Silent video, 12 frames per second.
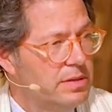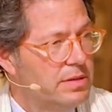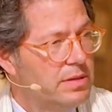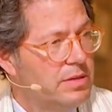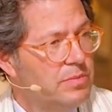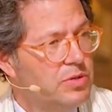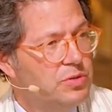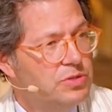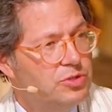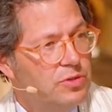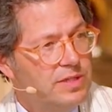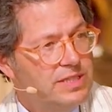The moon
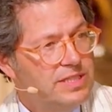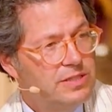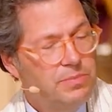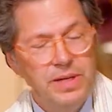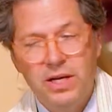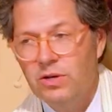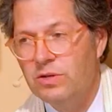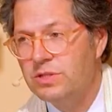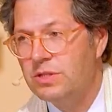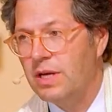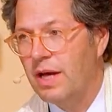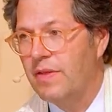sort of disappears
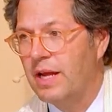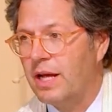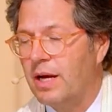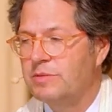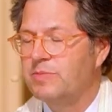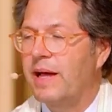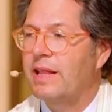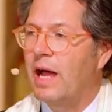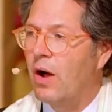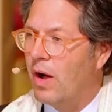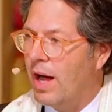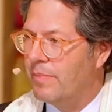and then it comes back.
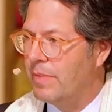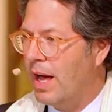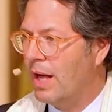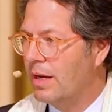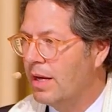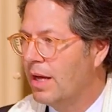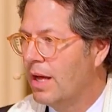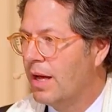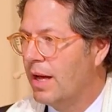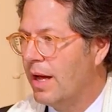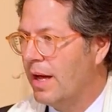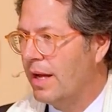Now, I'm not
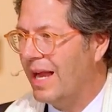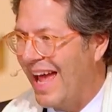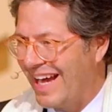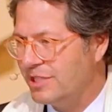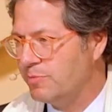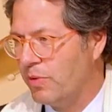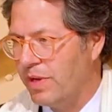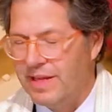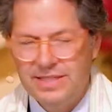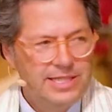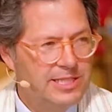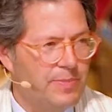an expert in
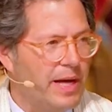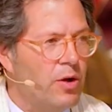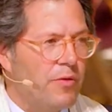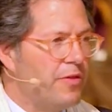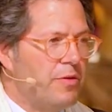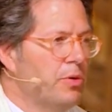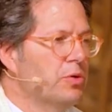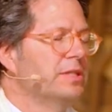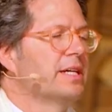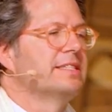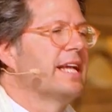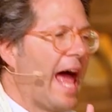these things, but I know that the moon
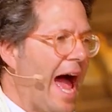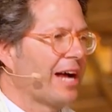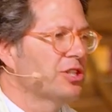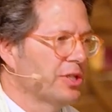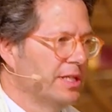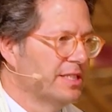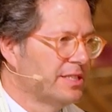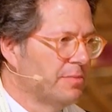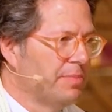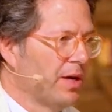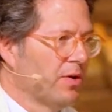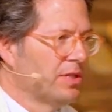doesn't actually
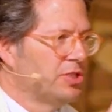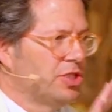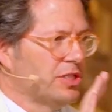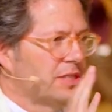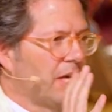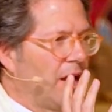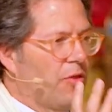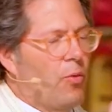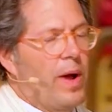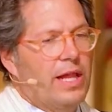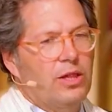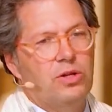disappear. It's just kind of the
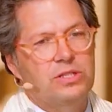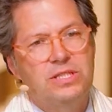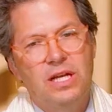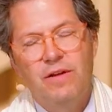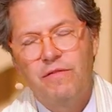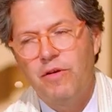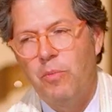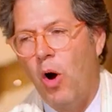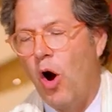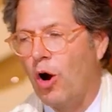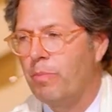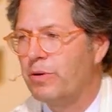way it looks from
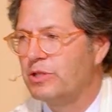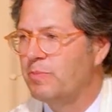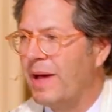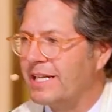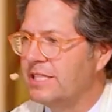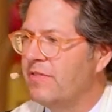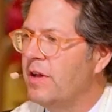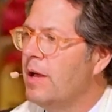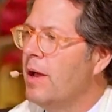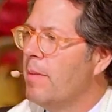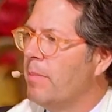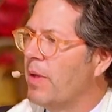our perspective.
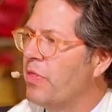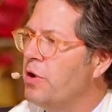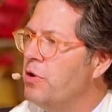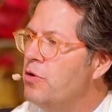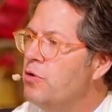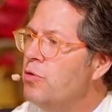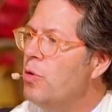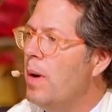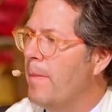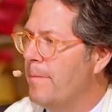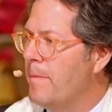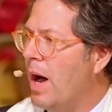But the new
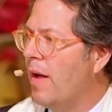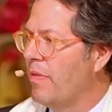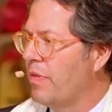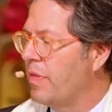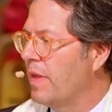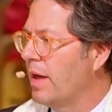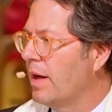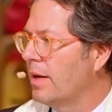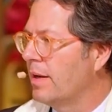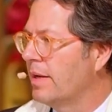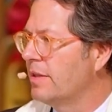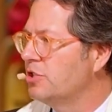month
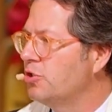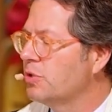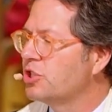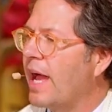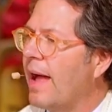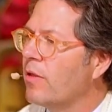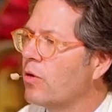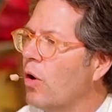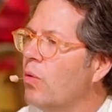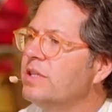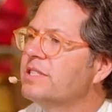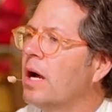in the Jewish calendar
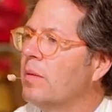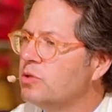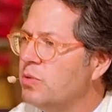always comes when